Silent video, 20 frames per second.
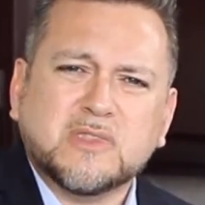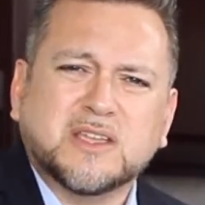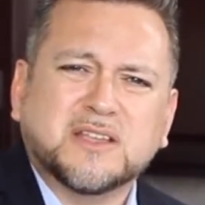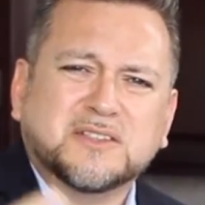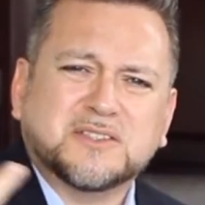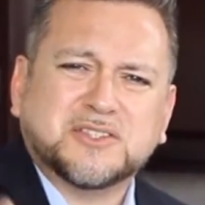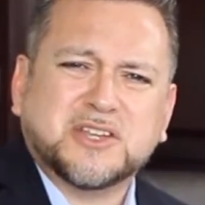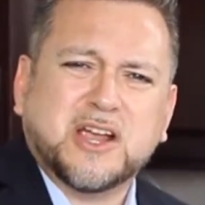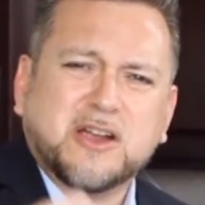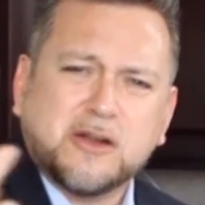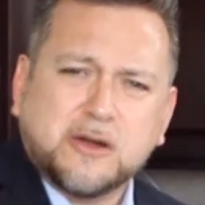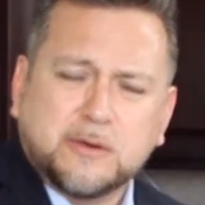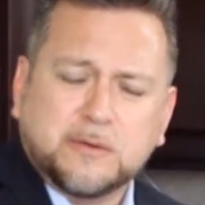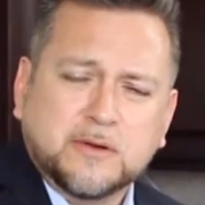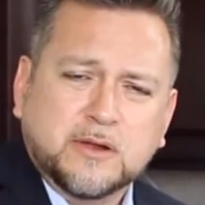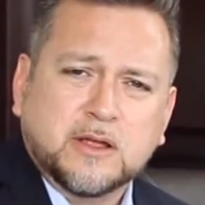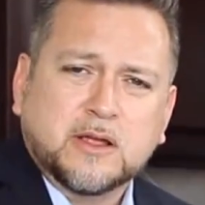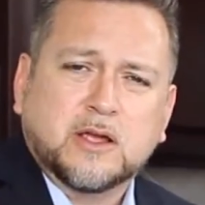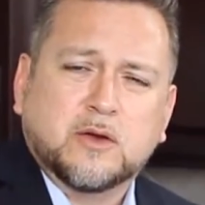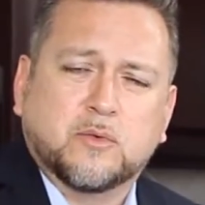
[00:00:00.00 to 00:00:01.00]
Share
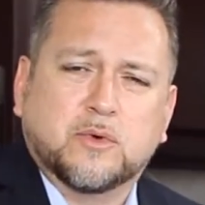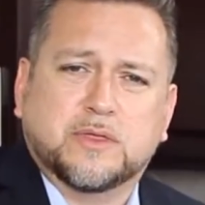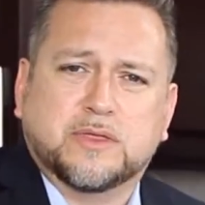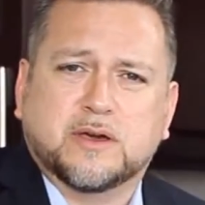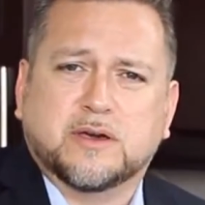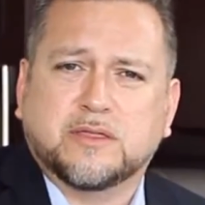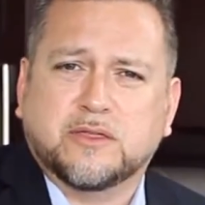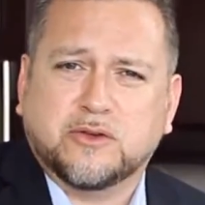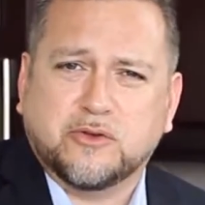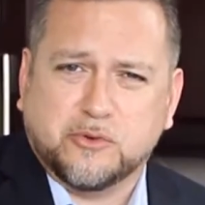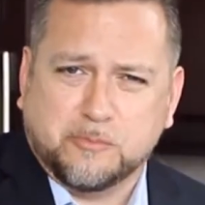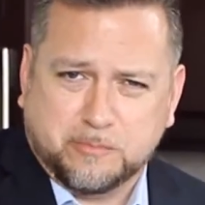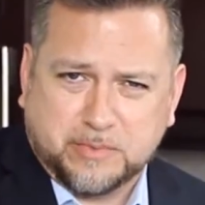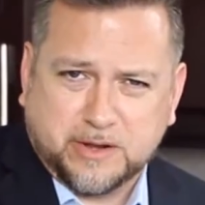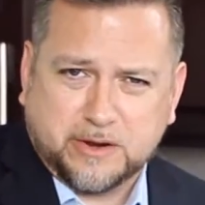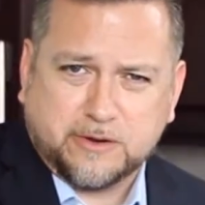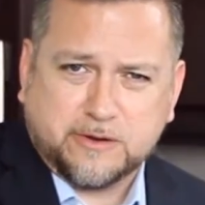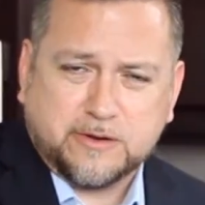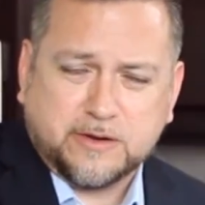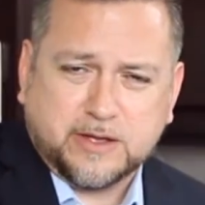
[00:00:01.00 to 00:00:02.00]
it with other your
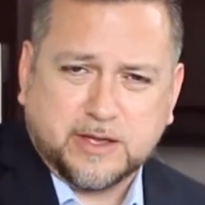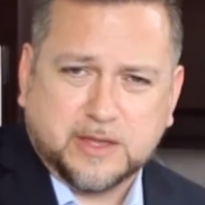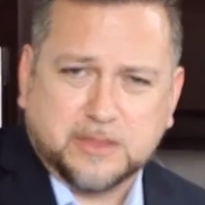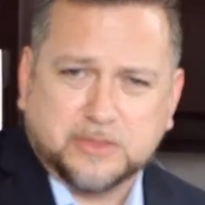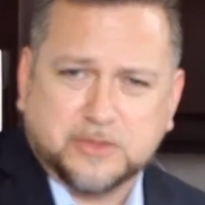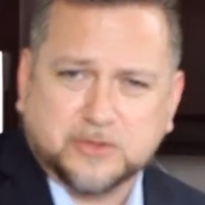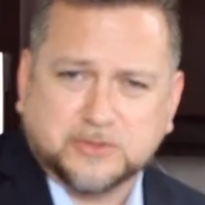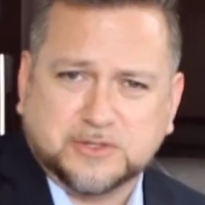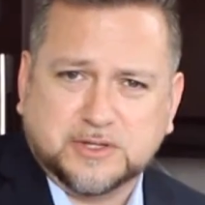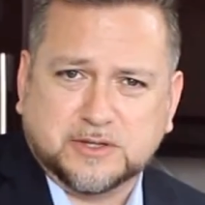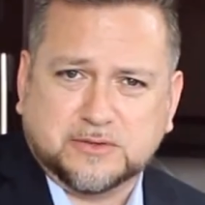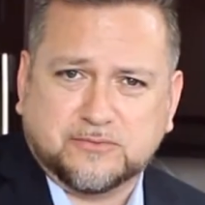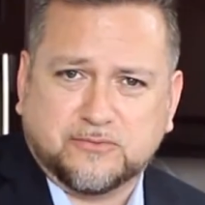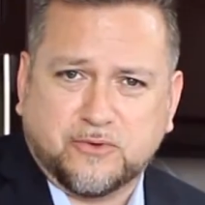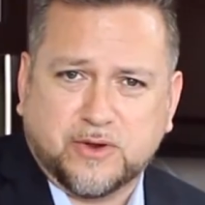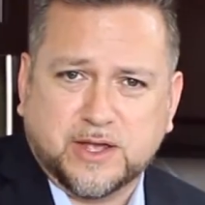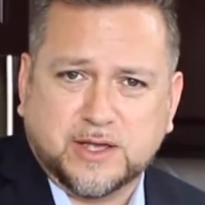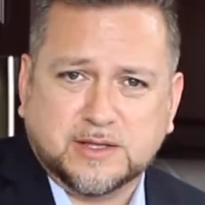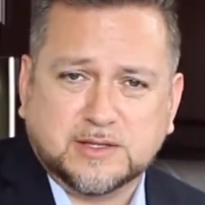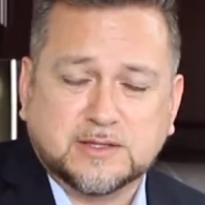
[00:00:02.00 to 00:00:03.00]
beer enthusiast
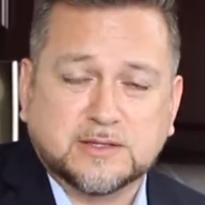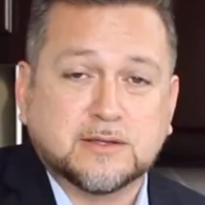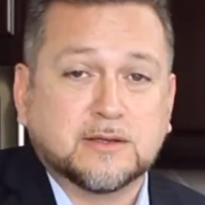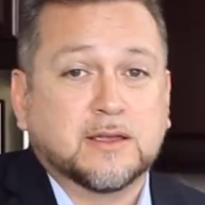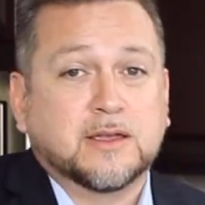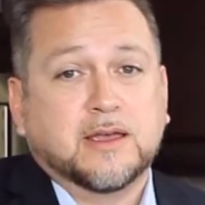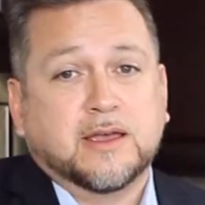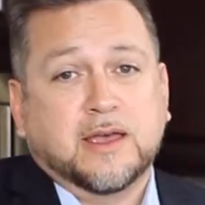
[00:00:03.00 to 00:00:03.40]
friends.